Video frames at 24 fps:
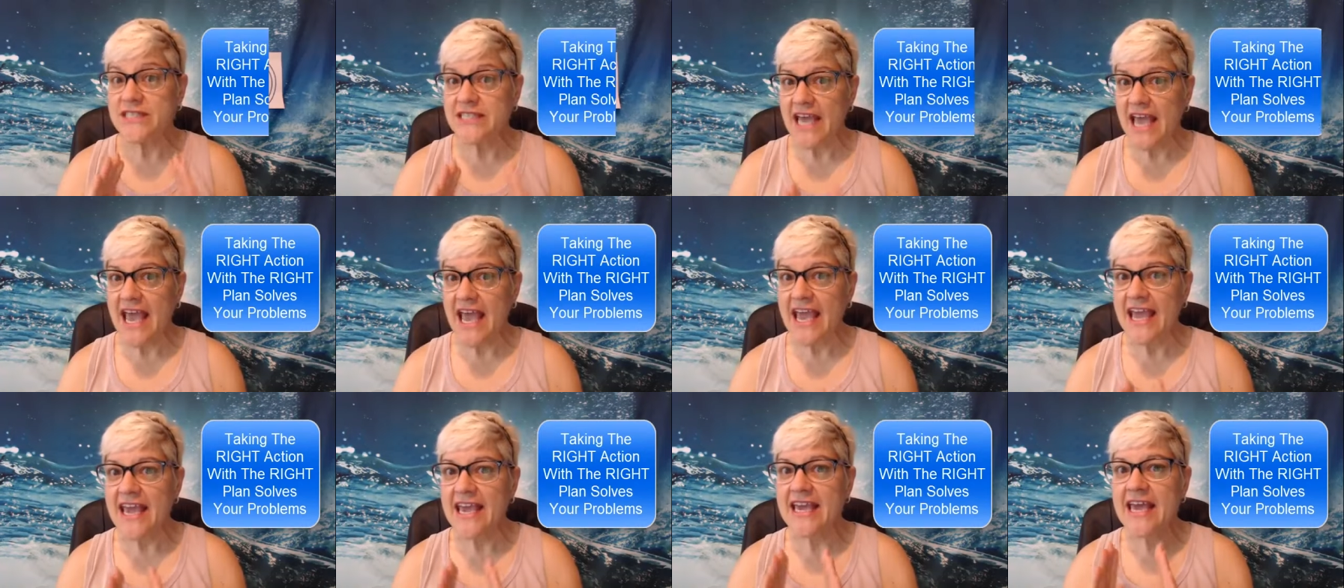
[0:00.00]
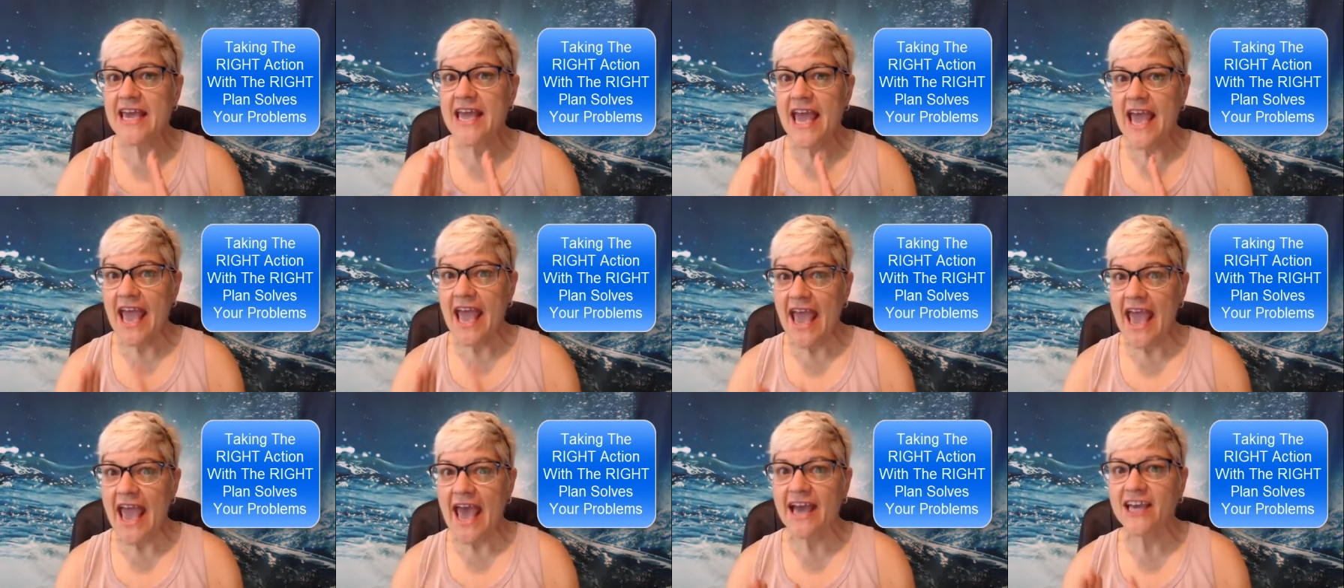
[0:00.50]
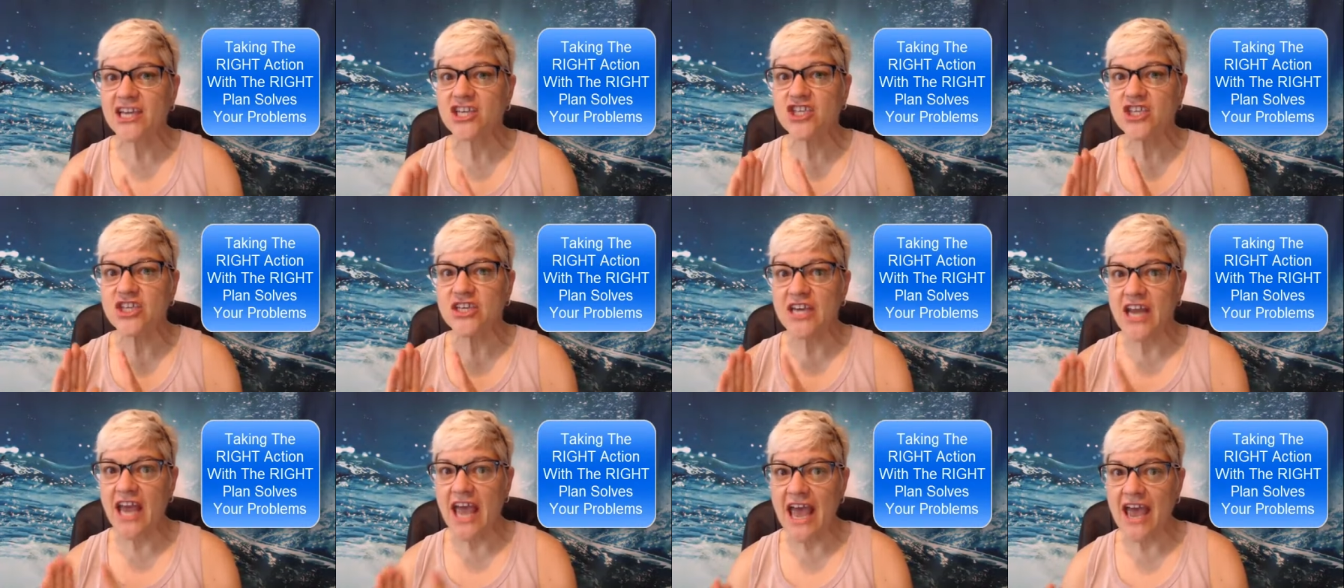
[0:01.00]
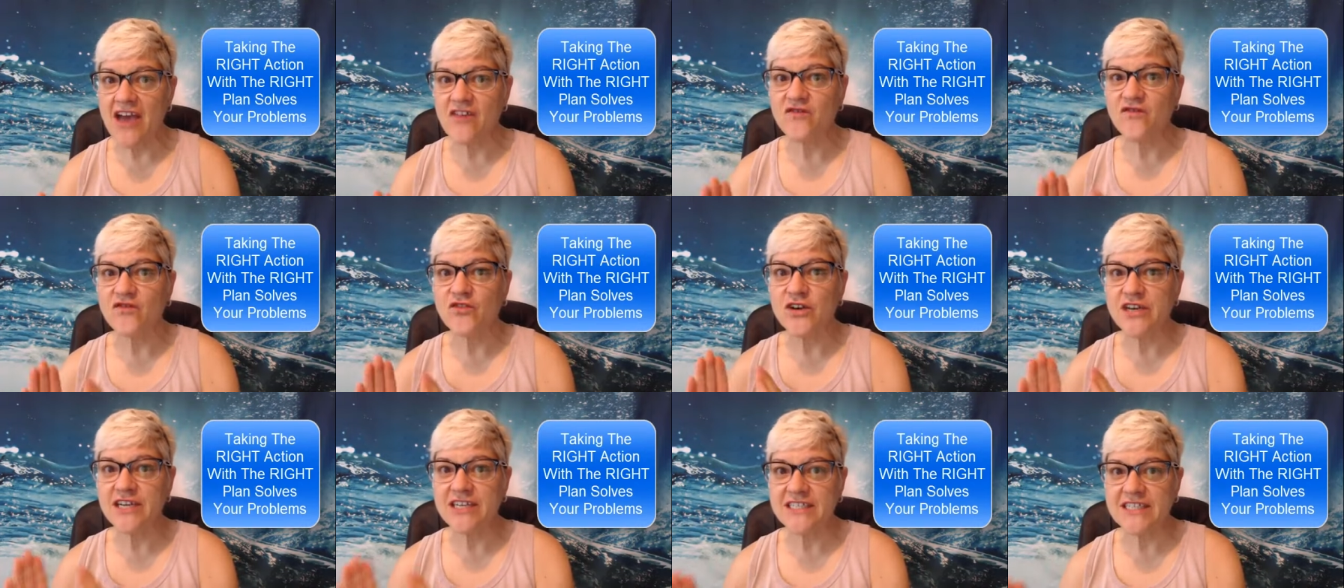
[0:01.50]
take action
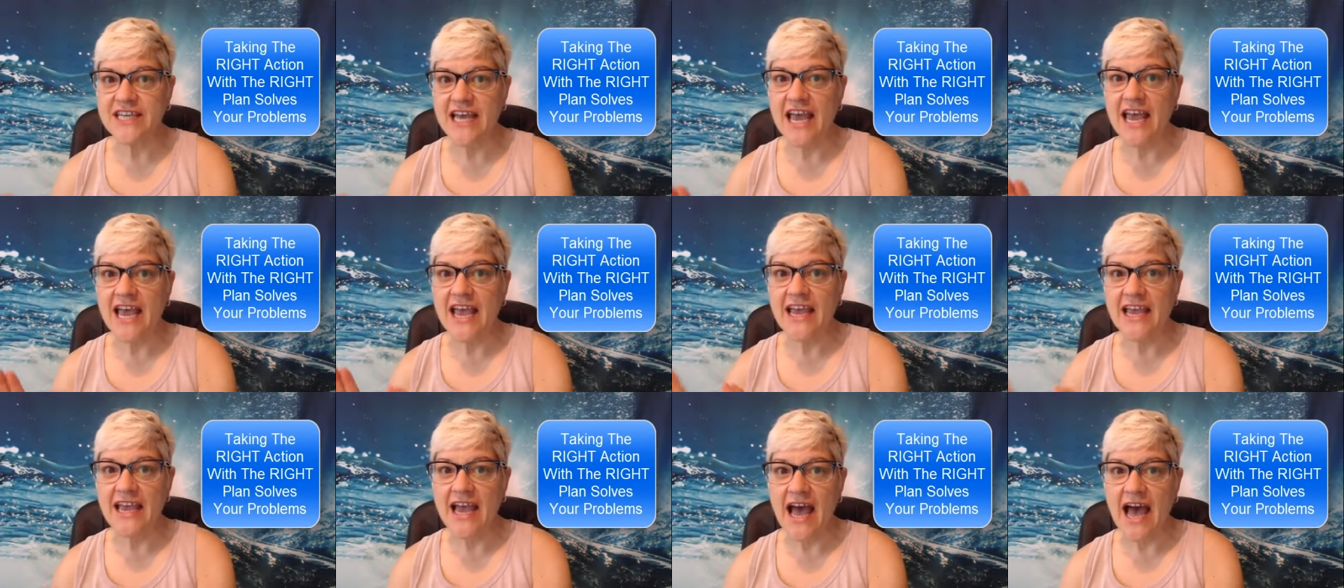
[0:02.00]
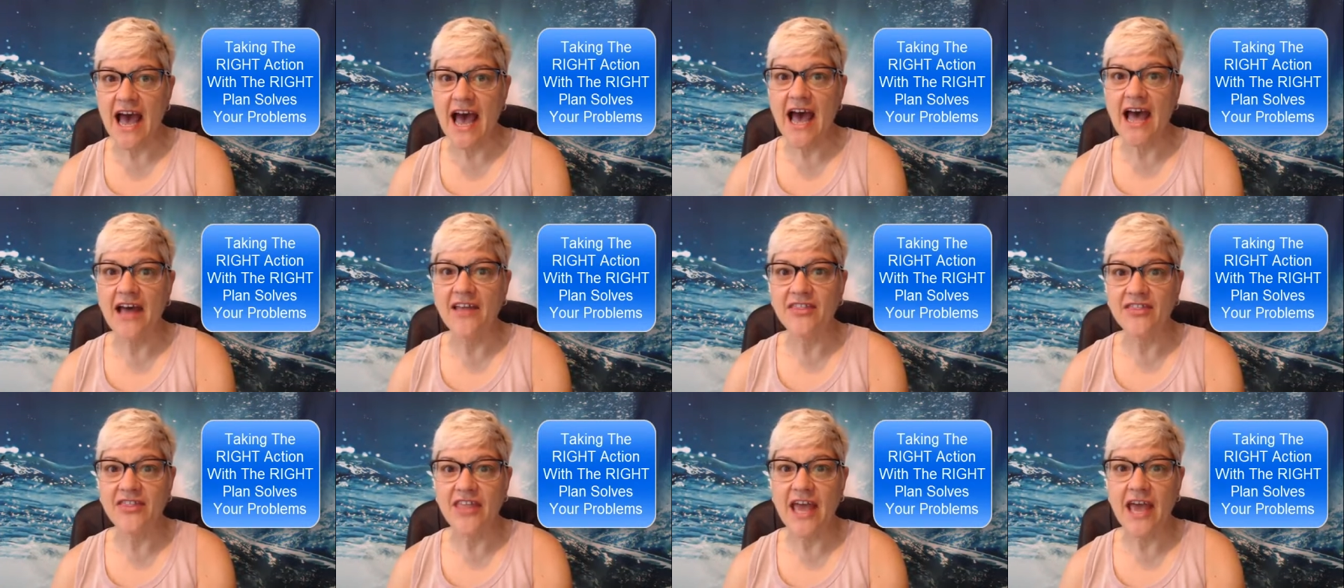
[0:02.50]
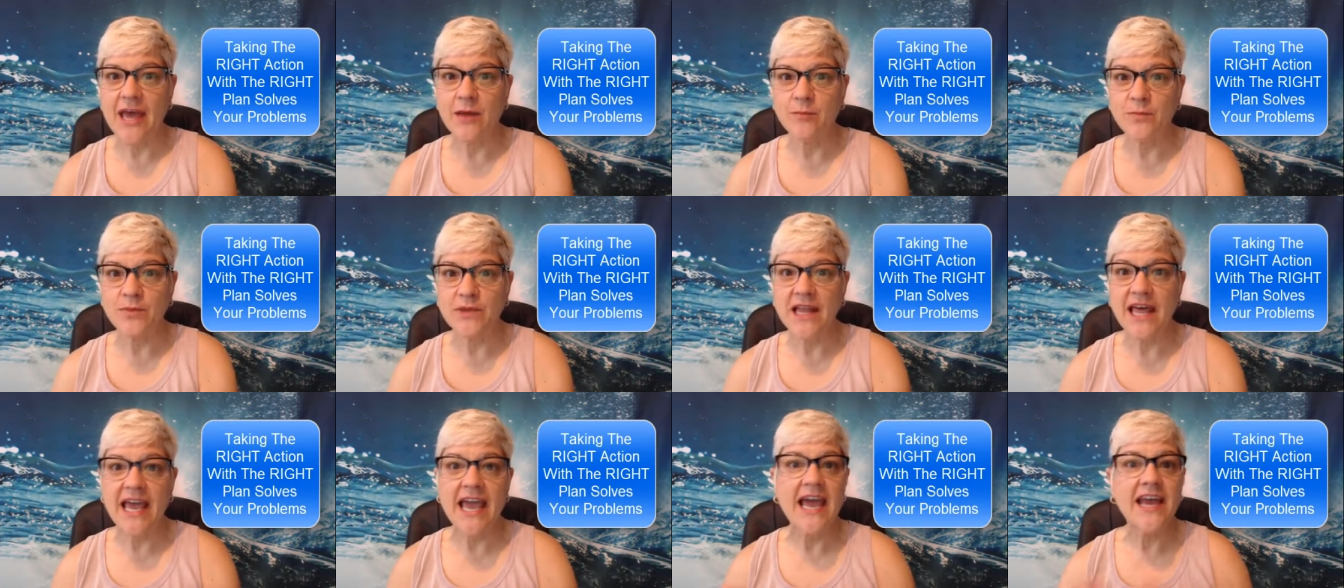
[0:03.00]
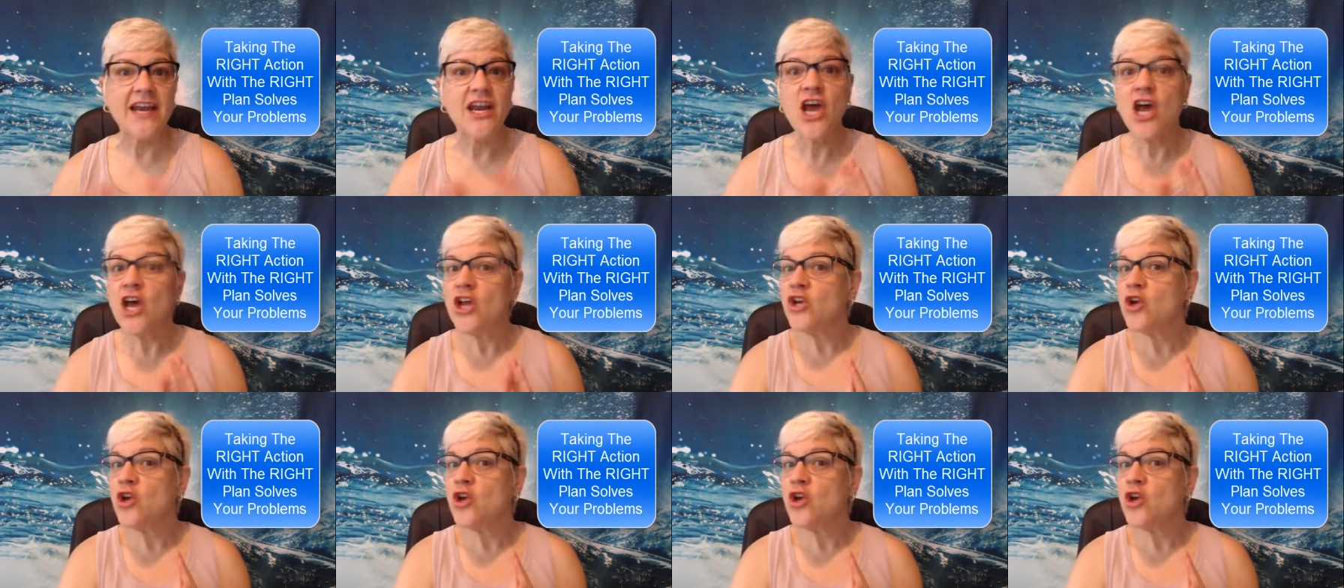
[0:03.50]
every day on that plan,